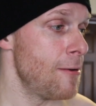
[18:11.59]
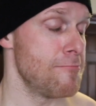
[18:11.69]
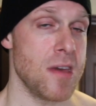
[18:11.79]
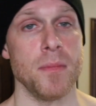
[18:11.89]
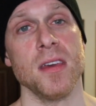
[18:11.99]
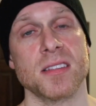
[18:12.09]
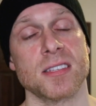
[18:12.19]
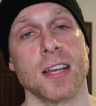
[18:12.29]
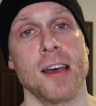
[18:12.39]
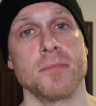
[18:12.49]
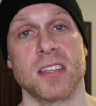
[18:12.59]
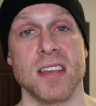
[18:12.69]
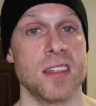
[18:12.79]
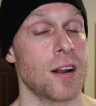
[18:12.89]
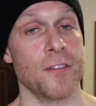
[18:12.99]
maybe it's time to
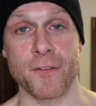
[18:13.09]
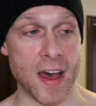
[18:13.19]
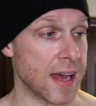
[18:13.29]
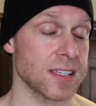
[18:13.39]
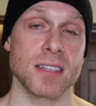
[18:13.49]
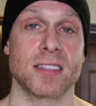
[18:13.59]
either invest